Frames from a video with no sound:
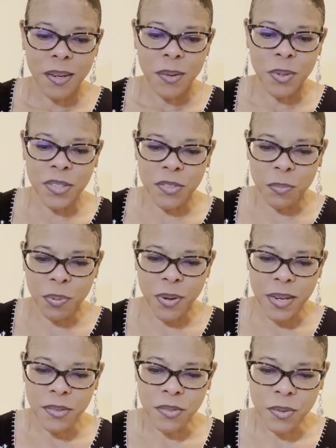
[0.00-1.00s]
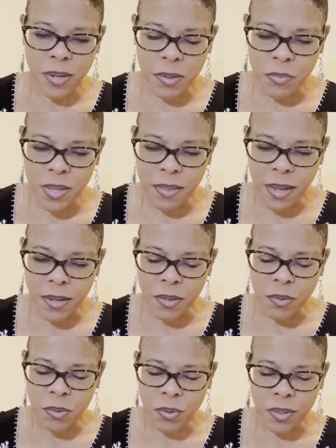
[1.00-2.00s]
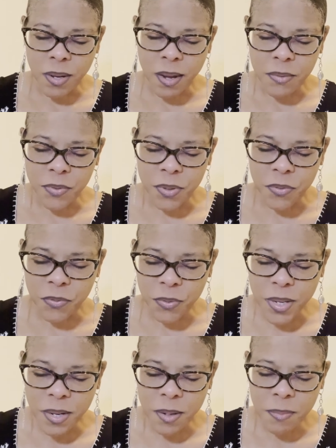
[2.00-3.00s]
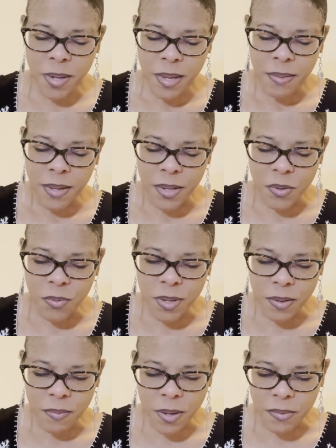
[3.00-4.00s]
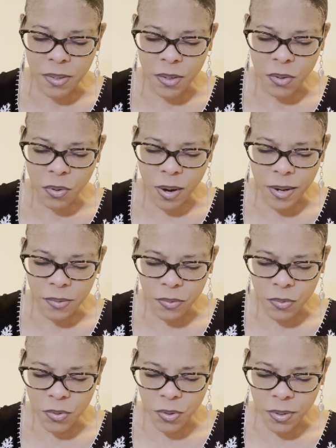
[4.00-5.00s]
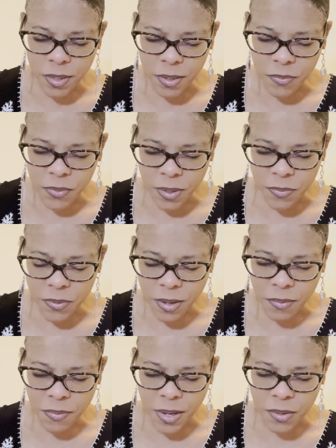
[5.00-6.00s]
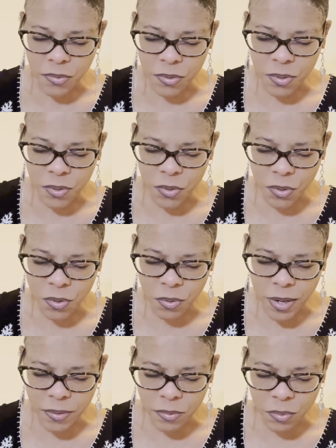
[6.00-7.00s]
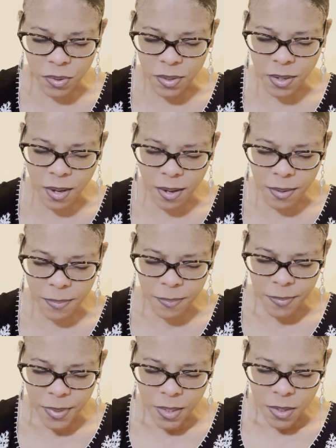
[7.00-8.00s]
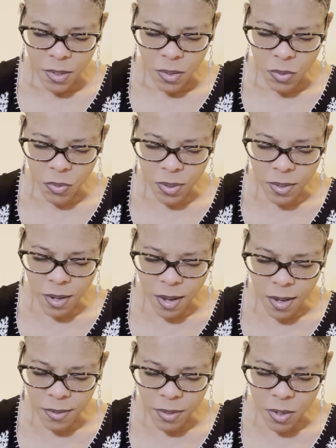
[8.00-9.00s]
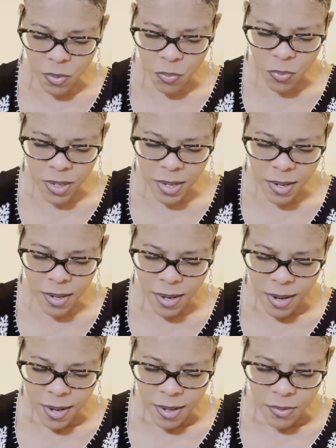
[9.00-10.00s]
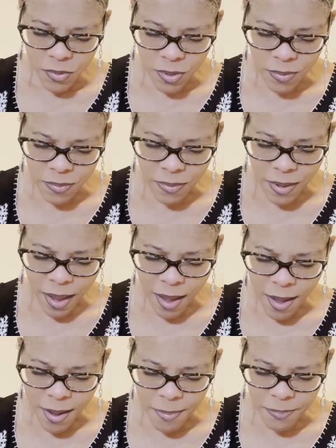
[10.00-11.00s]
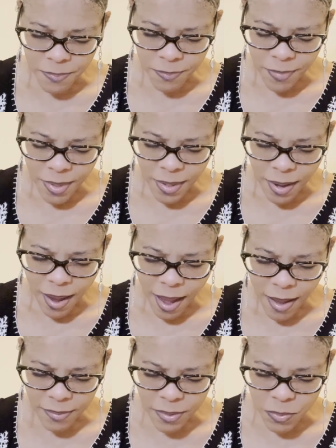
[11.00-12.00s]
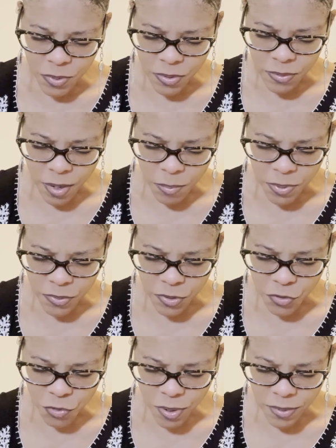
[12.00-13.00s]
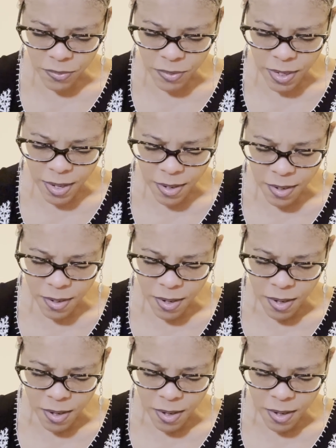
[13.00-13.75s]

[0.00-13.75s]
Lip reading: we just praise you and we thank you, Lord God, for the freedom that you give us in Christ through your gift of salvation, your grace, Lord God. Lord God, we just ask that you would just help us to trust in